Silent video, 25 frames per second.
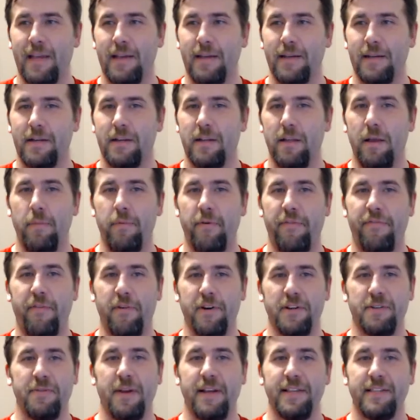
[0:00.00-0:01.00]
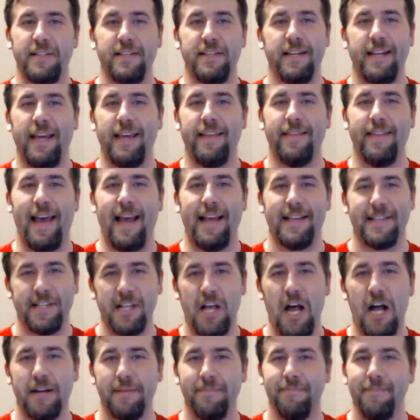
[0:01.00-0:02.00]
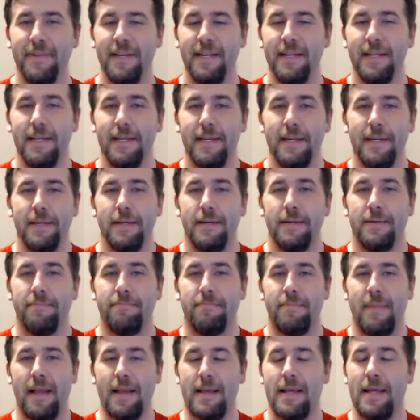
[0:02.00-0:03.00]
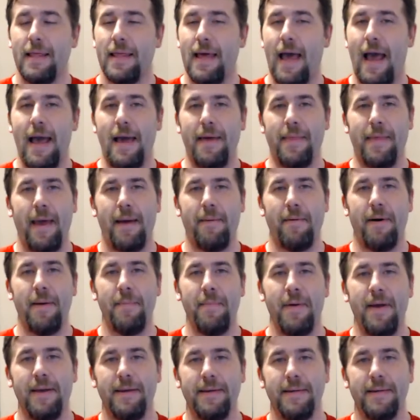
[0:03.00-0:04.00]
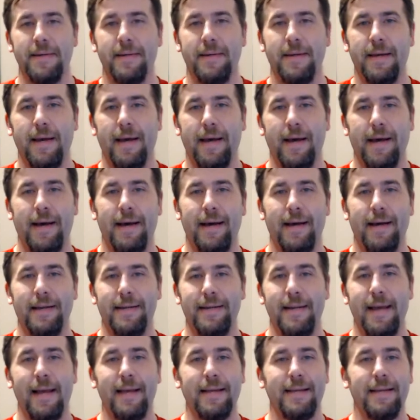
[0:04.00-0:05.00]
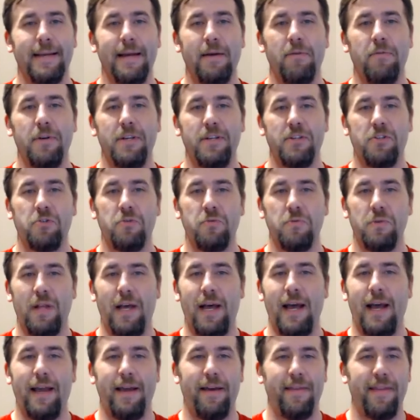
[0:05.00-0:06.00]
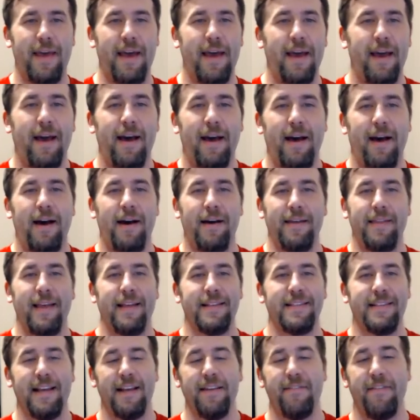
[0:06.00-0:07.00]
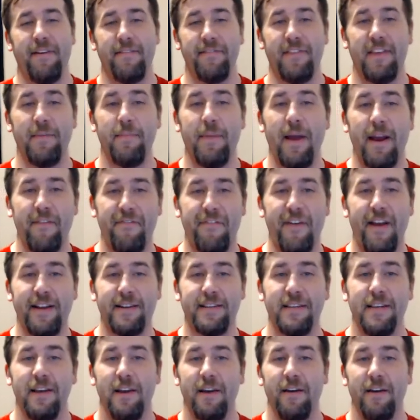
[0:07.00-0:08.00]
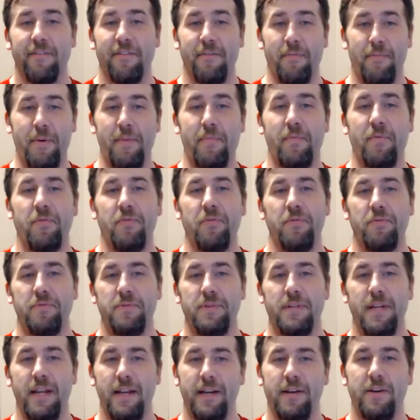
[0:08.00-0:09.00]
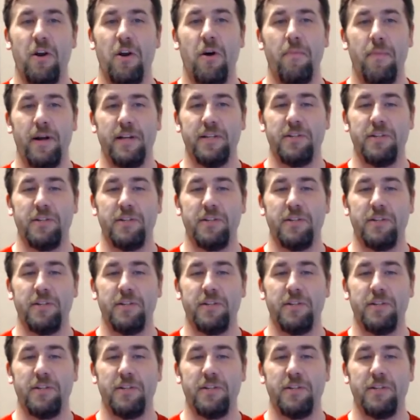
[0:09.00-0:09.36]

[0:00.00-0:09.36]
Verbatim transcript: Global Force Wrestling didn't last long. Not gonna lie on that one. Not going to lie on that side of everything. Matter of fact, for people who didn't know much